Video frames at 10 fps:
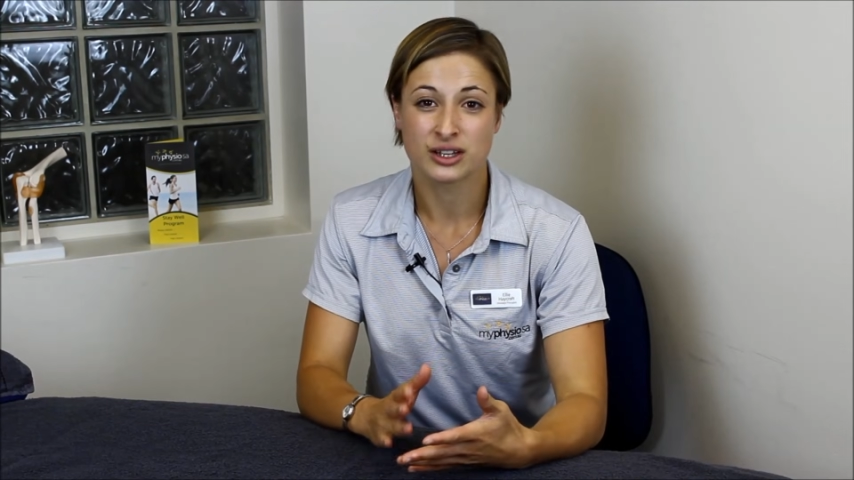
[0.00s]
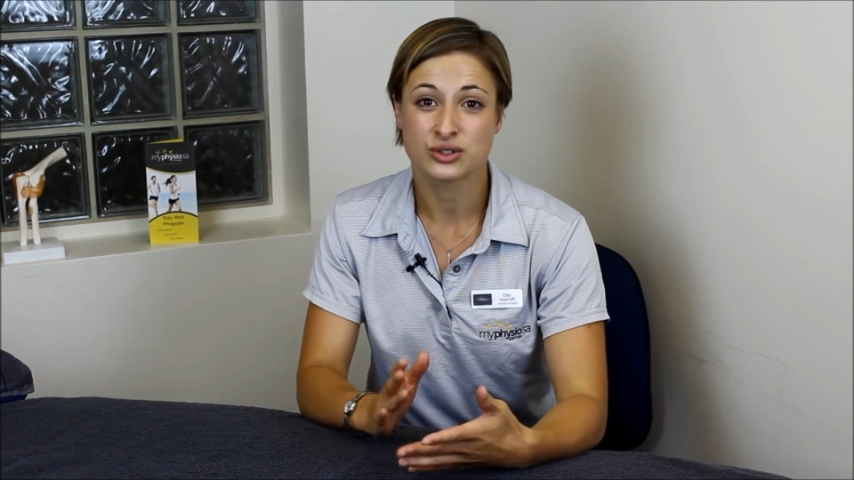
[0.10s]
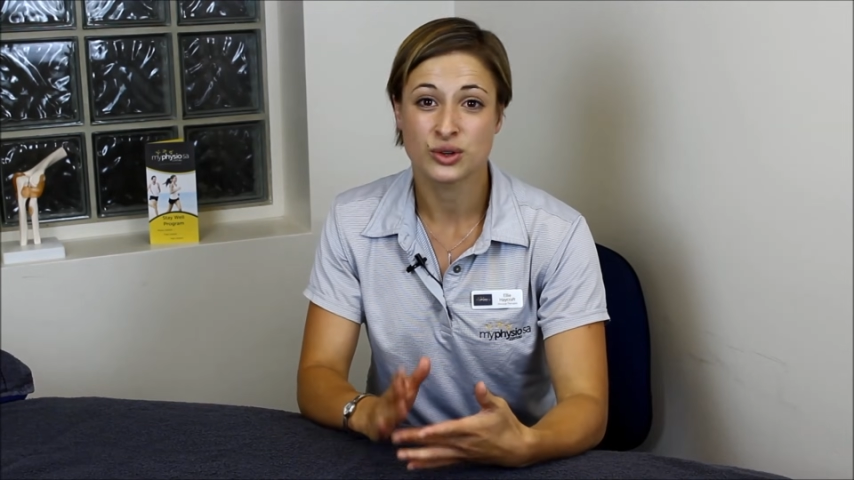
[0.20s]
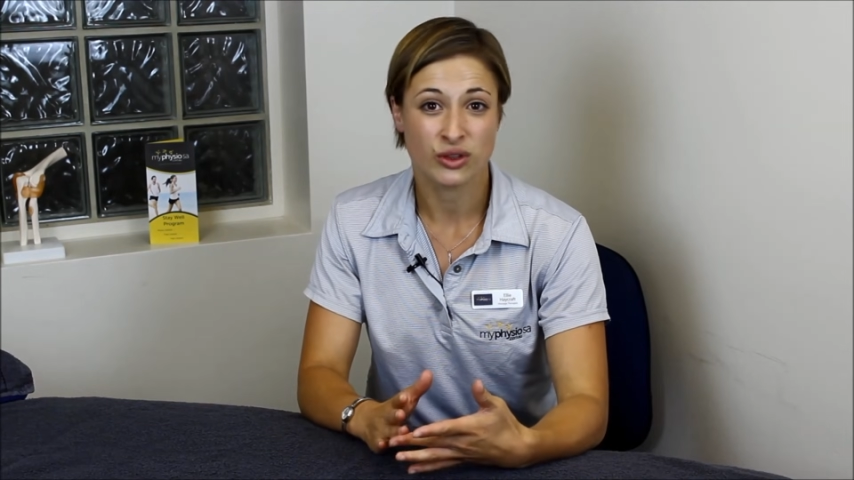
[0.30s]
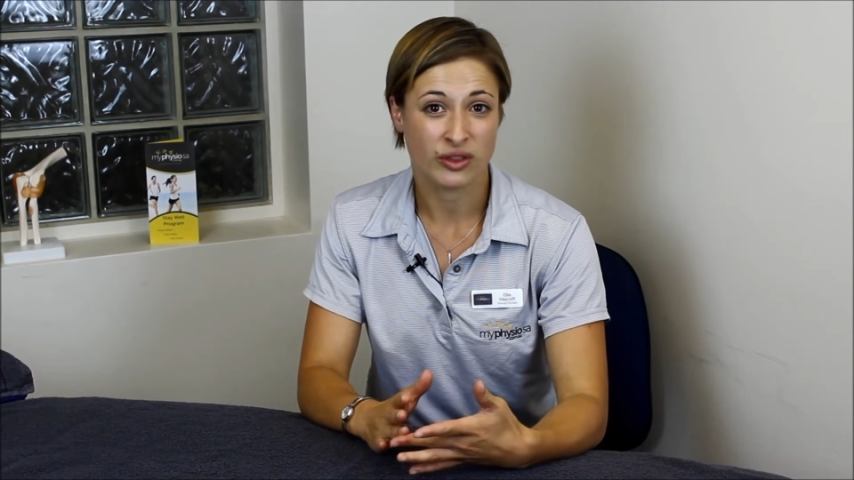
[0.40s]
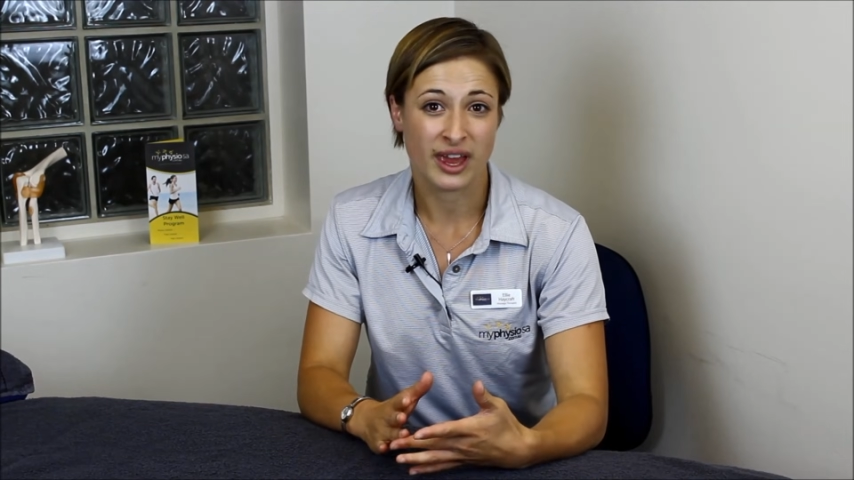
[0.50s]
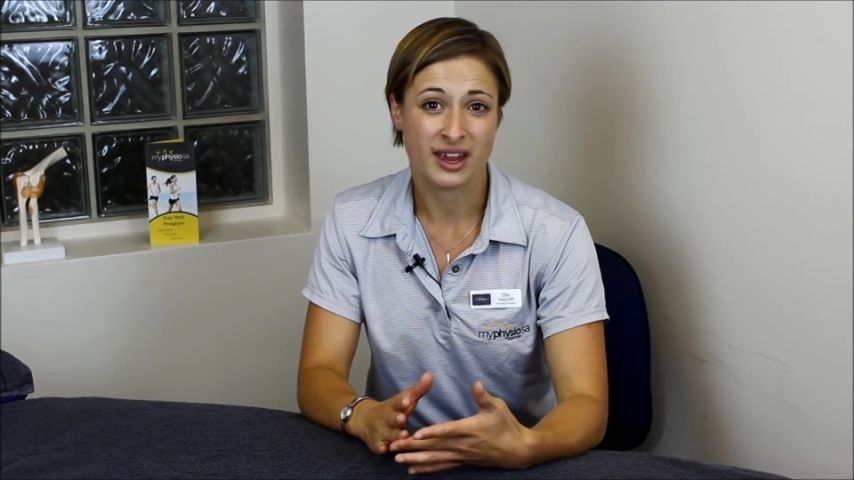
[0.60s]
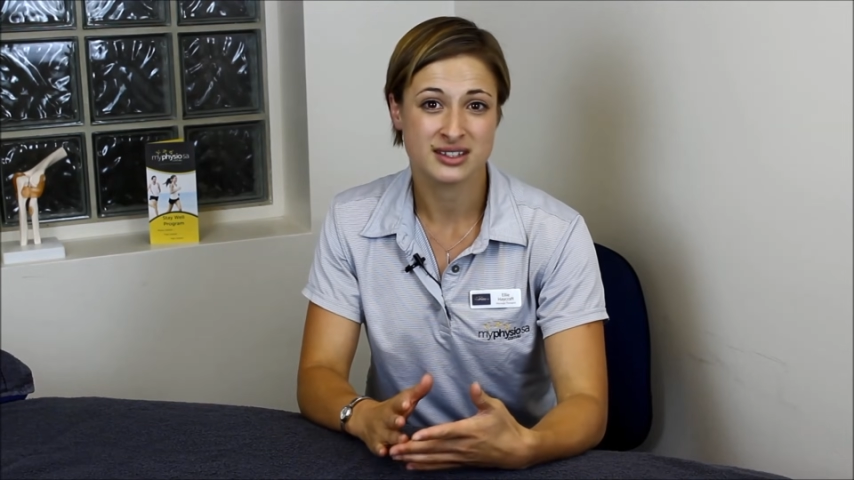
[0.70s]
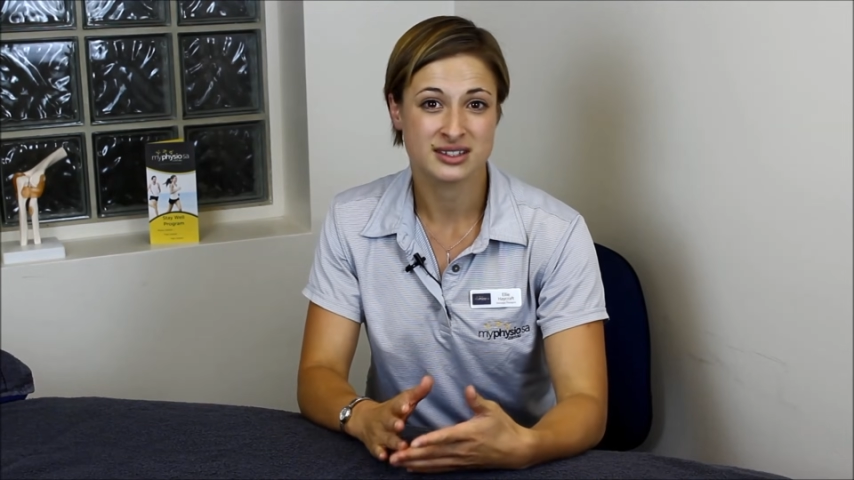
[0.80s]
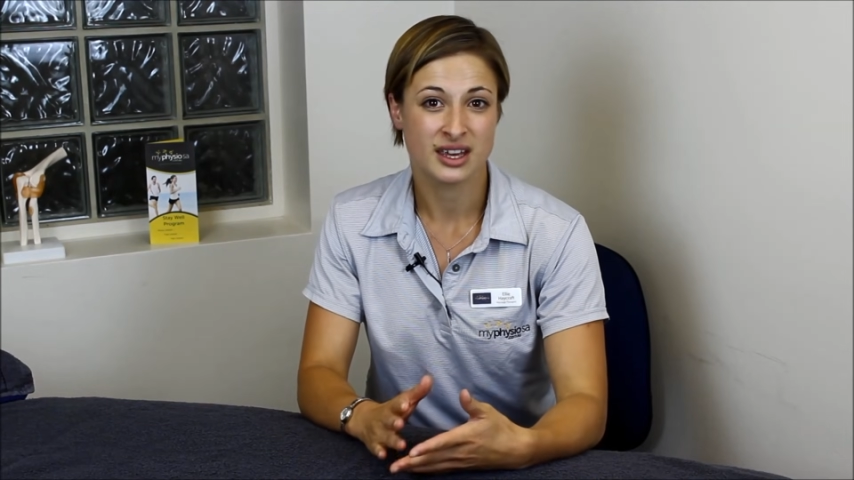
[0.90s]

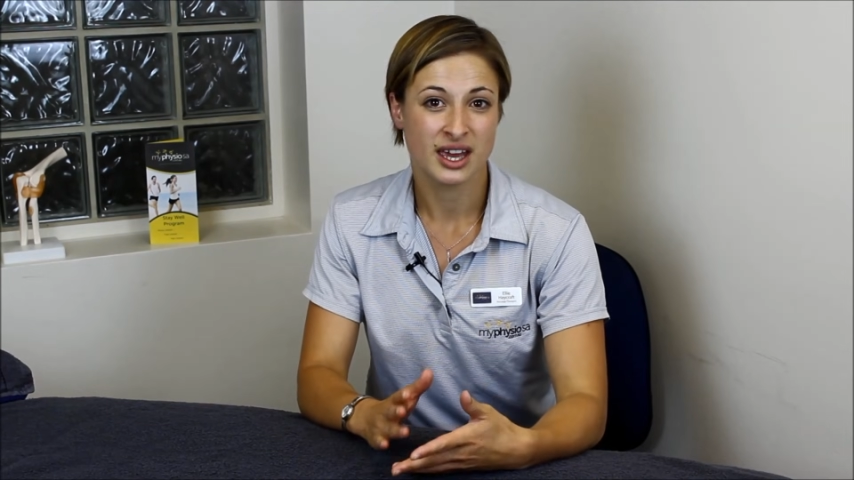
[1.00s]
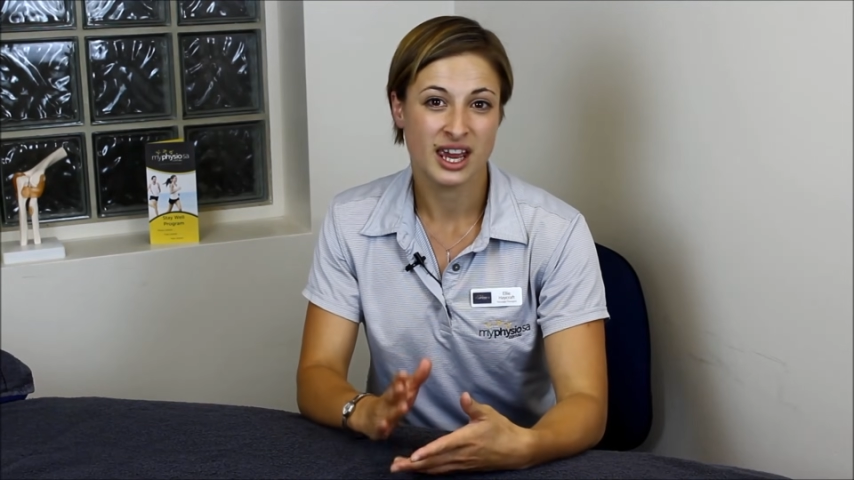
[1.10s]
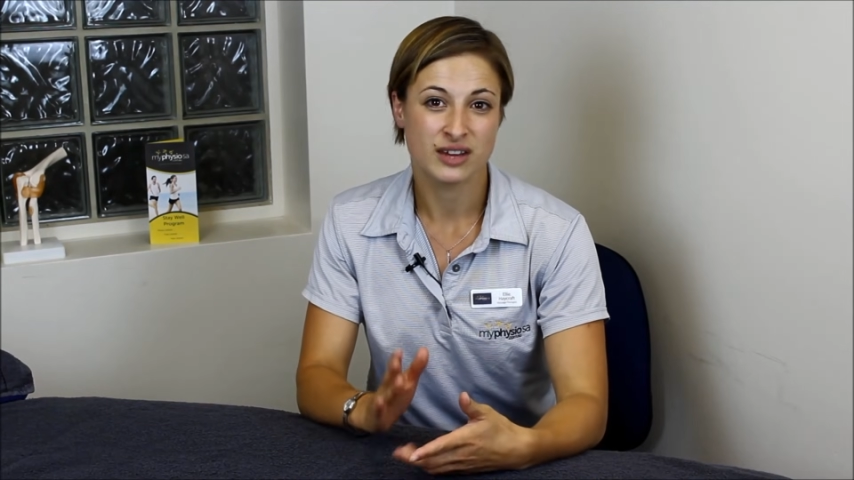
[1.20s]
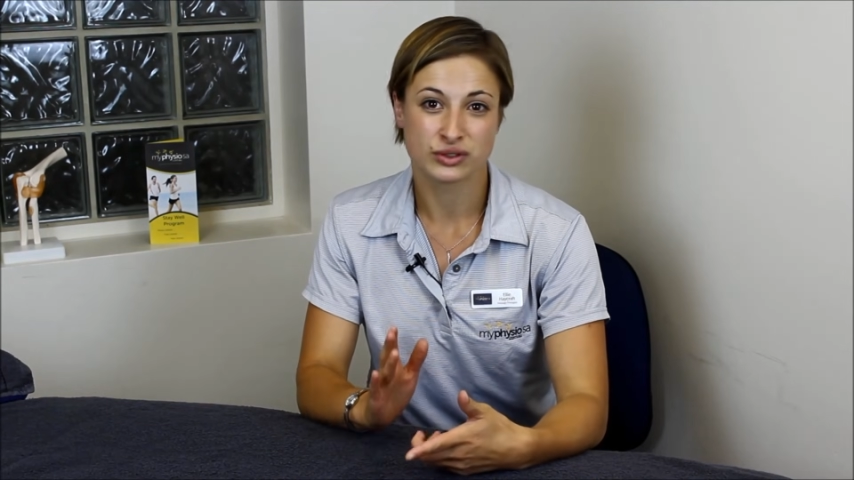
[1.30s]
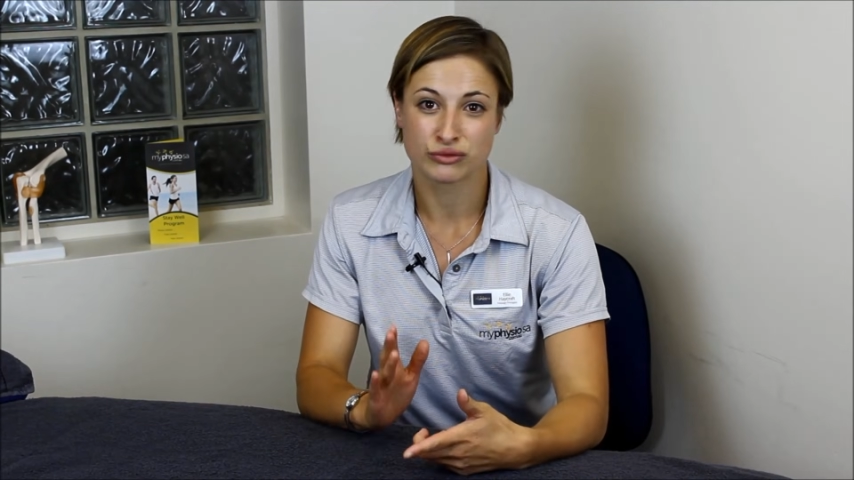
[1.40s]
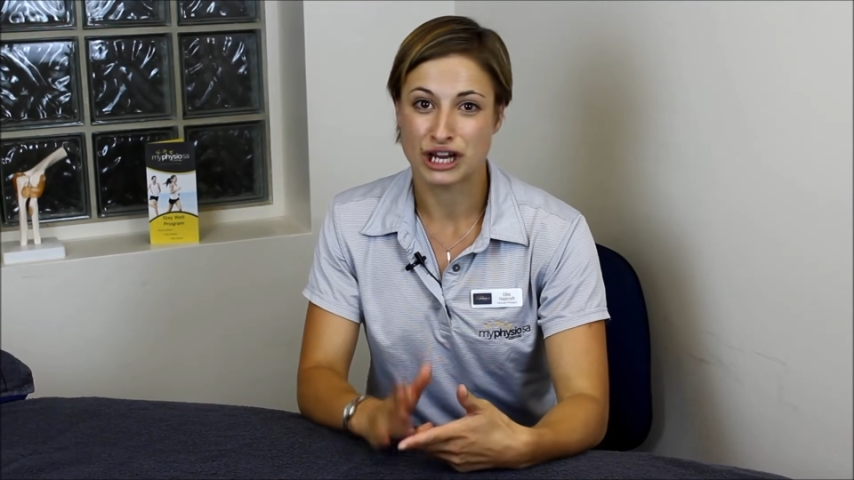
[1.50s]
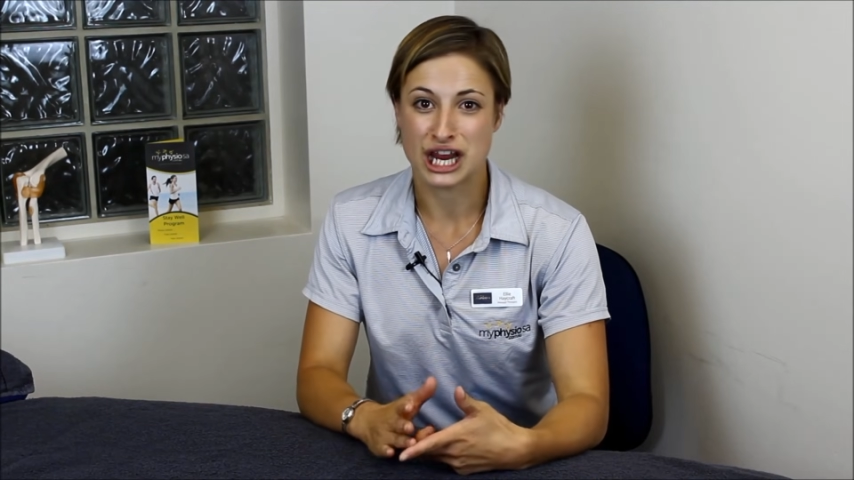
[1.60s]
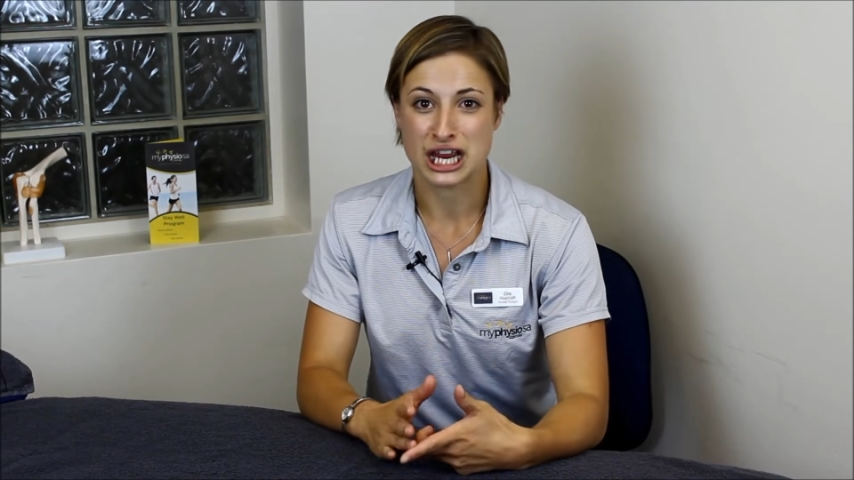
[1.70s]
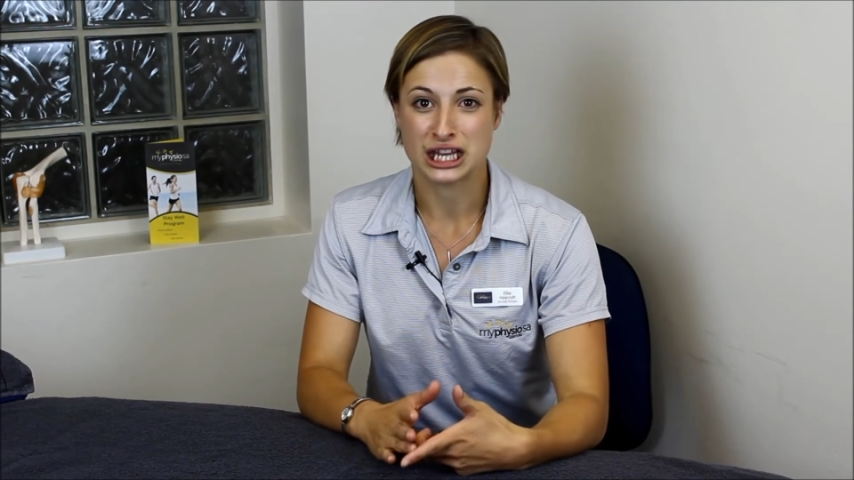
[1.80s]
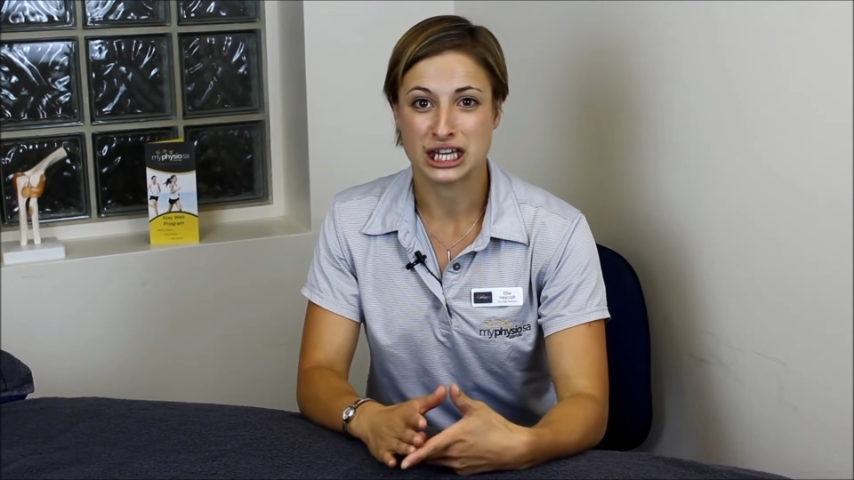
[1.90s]
toothaches, even
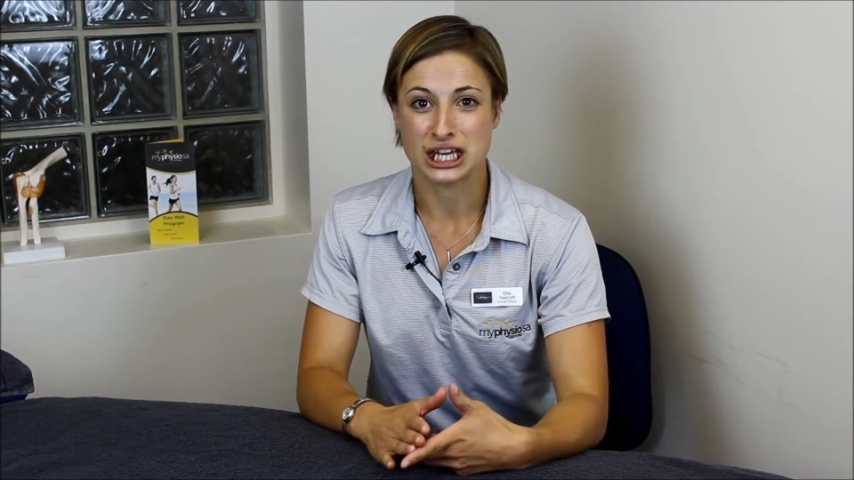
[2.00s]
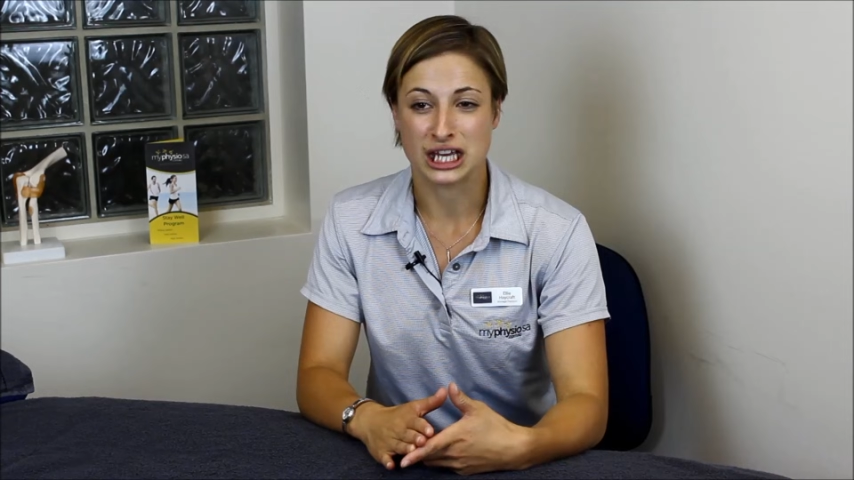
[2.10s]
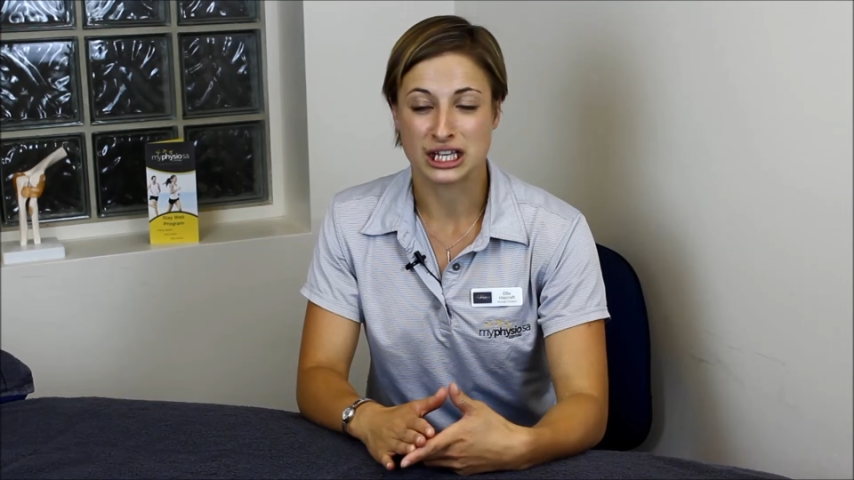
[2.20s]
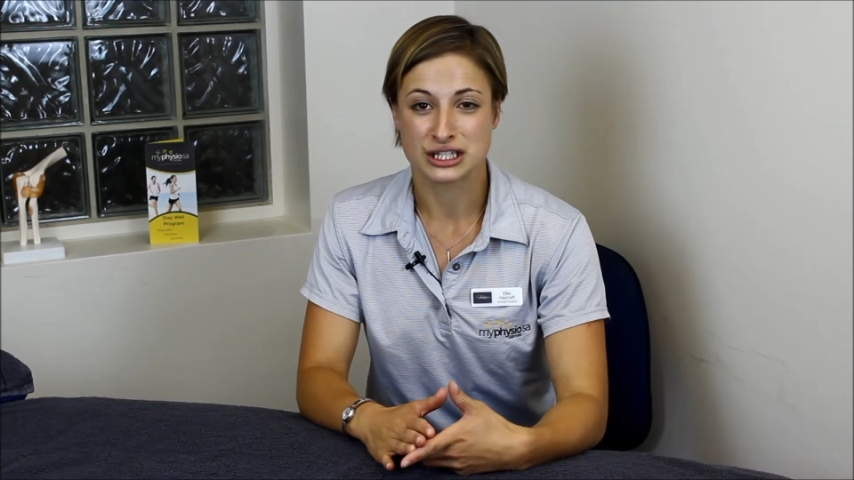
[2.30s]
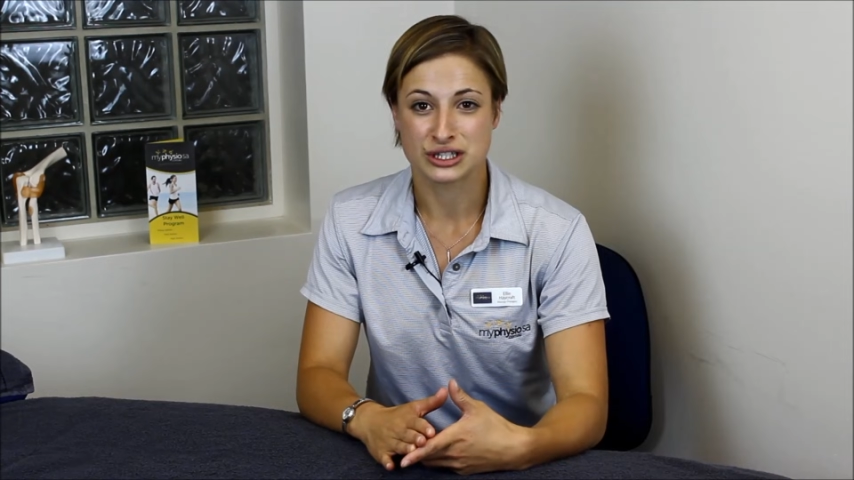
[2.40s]
ringing in the ears.